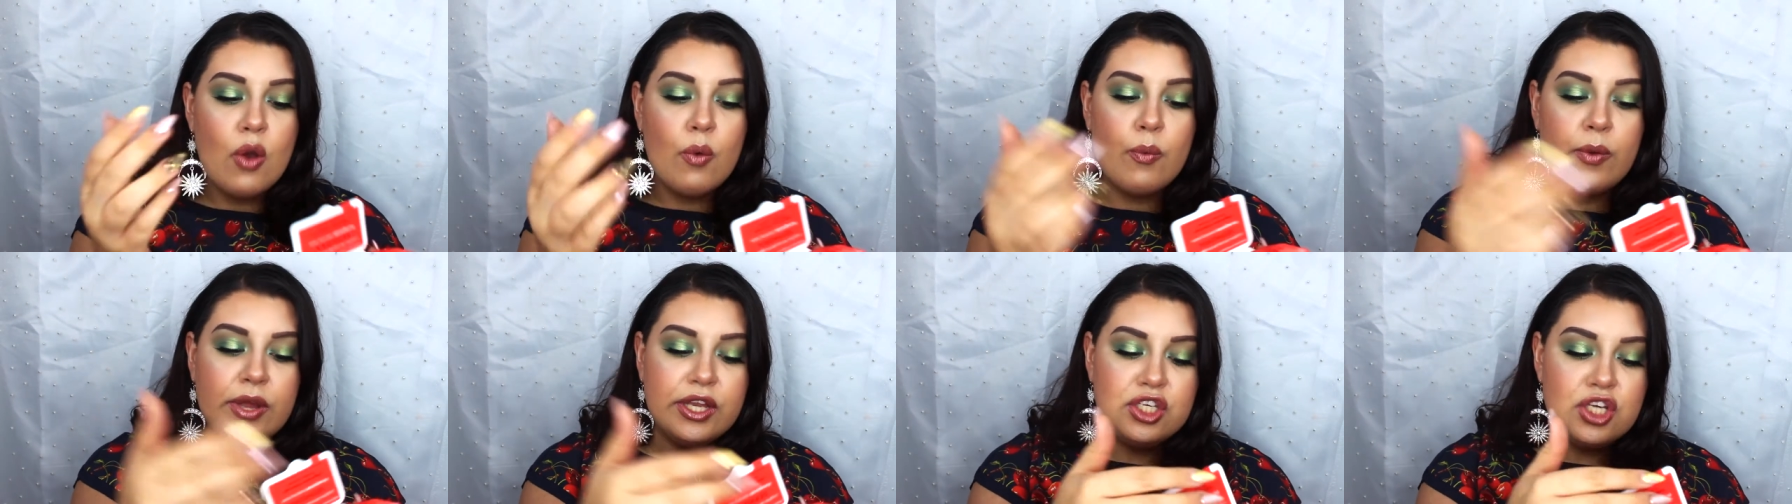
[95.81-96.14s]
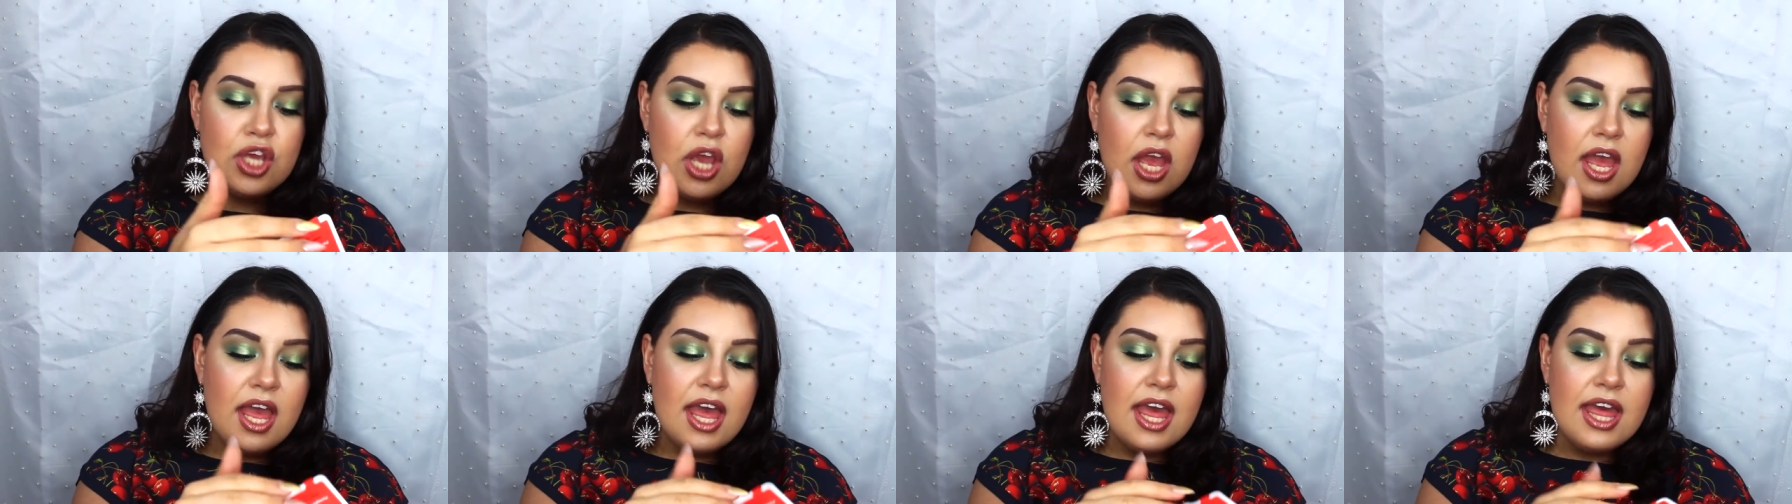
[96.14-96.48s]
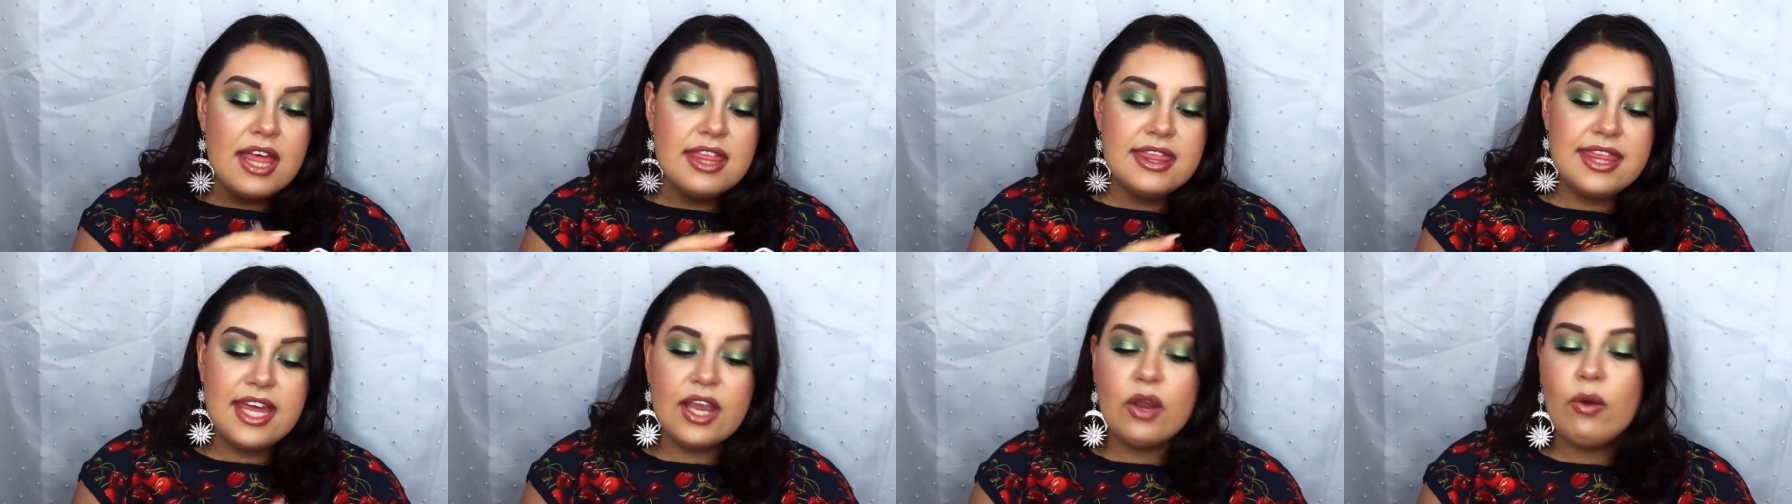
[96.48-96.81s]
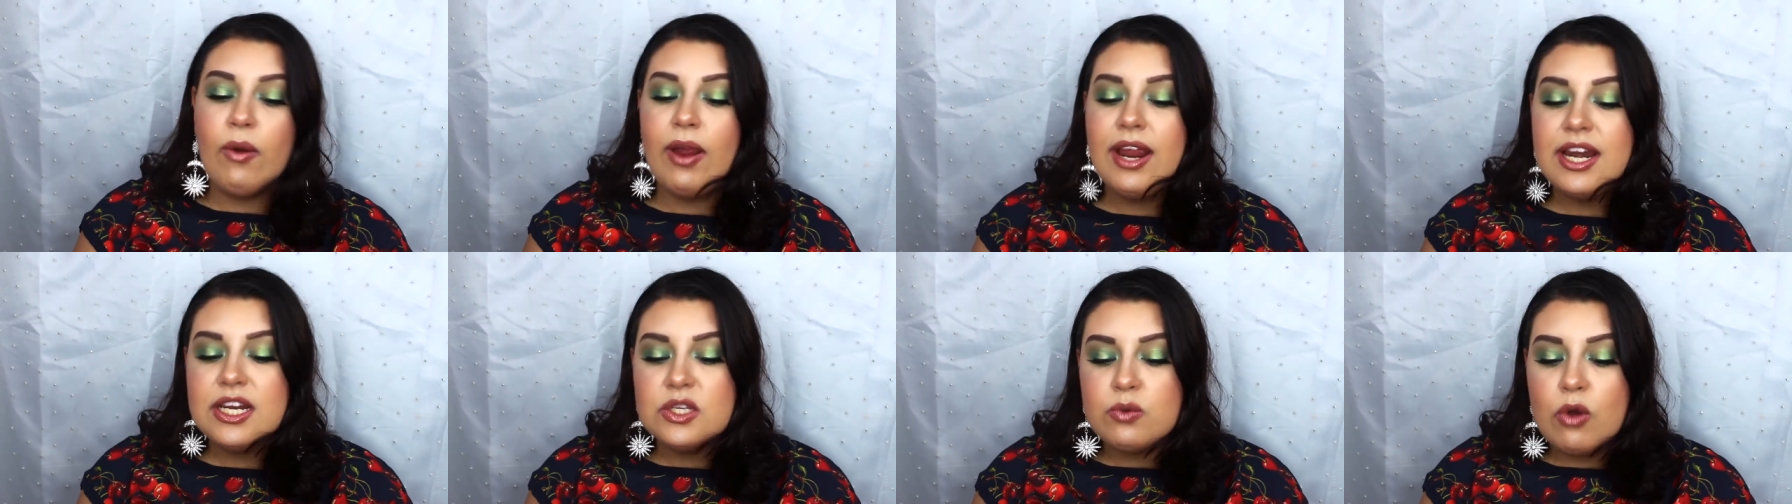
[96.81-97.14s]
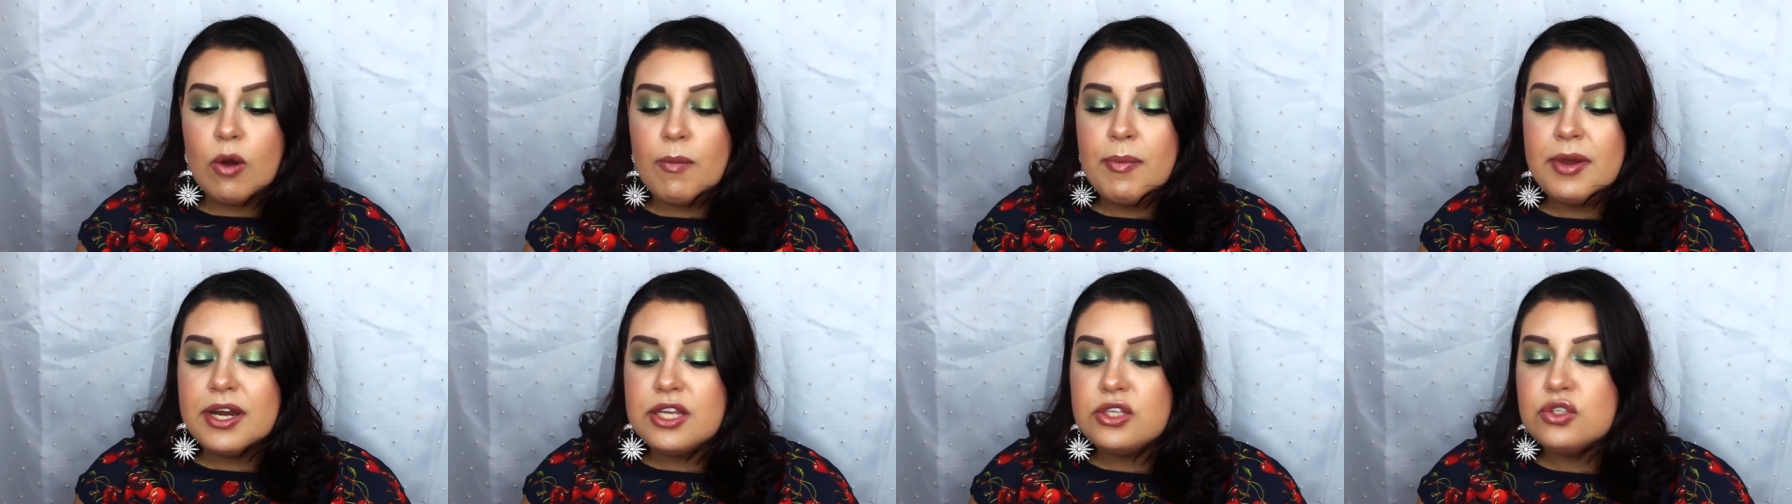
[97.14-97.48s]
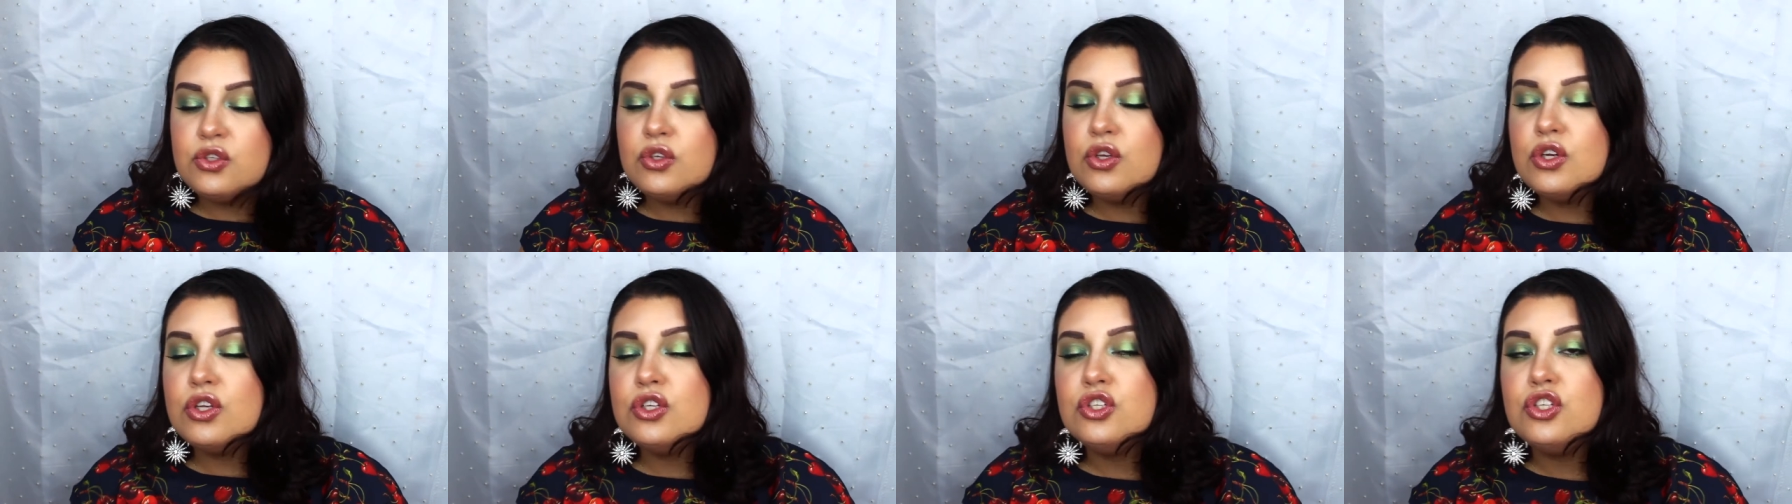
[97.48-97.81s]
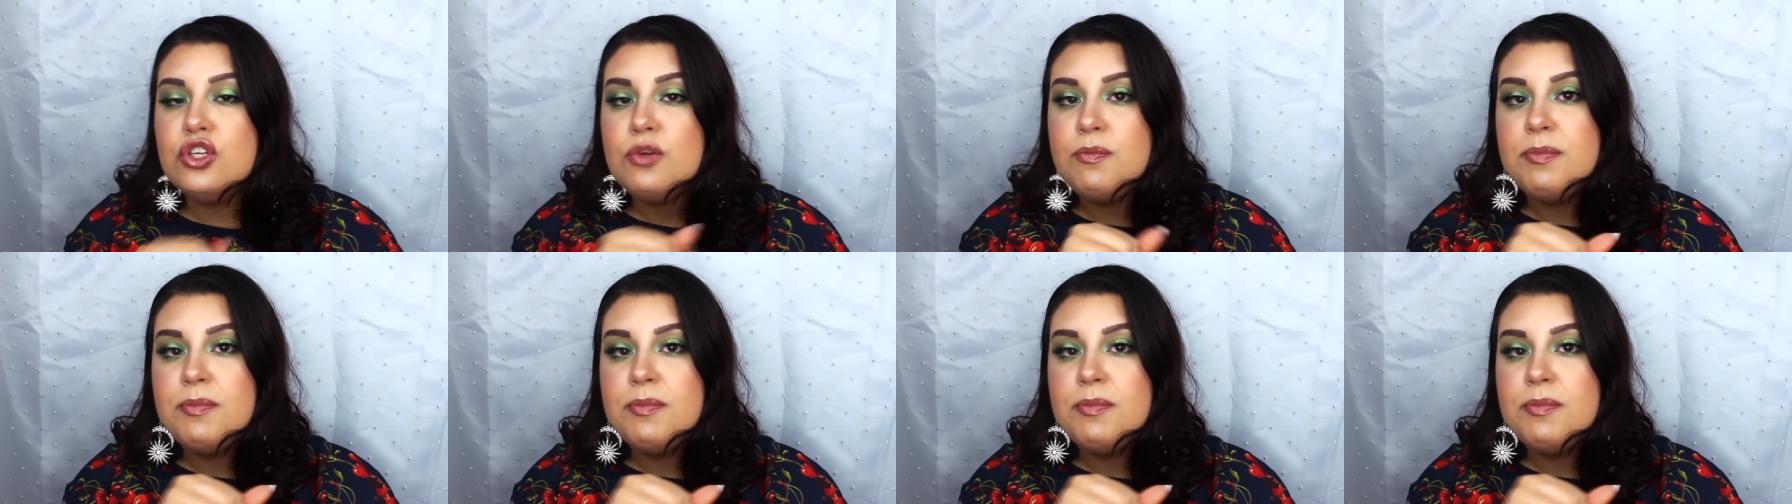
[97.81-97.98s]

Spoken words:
which they're great as well, but as soon as